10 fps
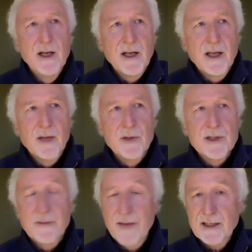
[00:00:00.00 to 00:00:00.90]
it was
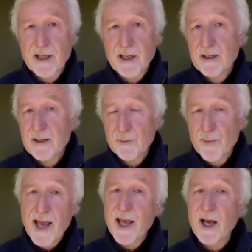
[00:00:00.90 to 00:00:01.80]
affecting
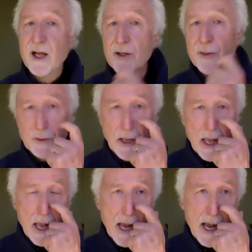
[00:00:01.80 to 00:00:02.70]
my health.
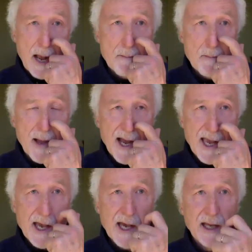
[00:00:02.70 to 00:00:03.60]
I
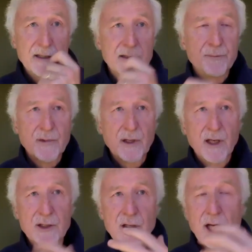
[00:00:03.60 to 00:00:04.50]
had
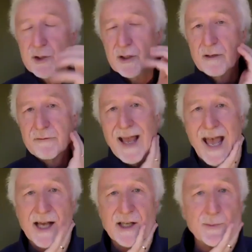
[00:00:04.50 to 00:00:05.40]
a touch of
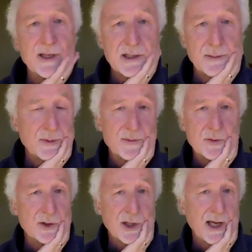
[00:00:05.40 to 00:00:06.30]
asthma symptoms,
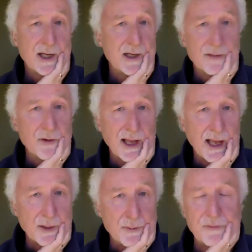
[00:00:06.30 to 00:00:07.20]
which I had never
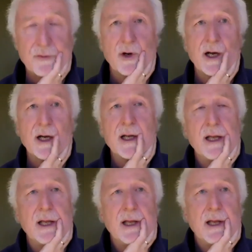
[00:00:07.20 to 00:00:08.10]
had before,
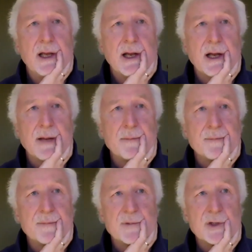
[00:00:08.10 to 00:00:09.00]

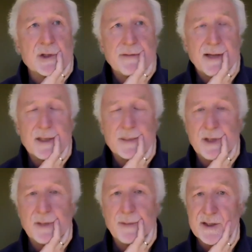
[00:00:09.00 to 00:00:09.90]
just developed
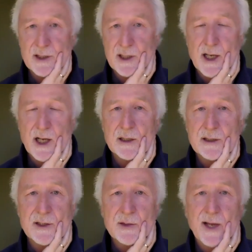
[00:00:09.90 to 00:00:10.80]
them as an
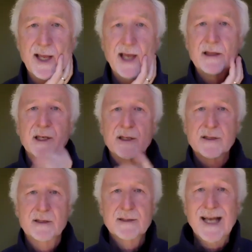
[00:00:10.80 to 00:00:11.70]
adult. And so I had
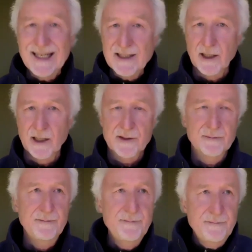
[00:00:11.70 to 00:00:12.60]
this tightness,
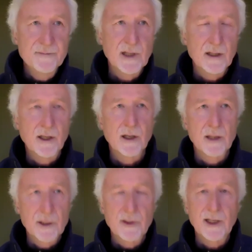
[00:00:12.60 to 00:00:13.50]

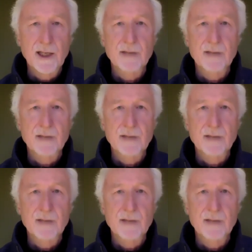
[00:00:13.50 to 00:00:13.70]
literally a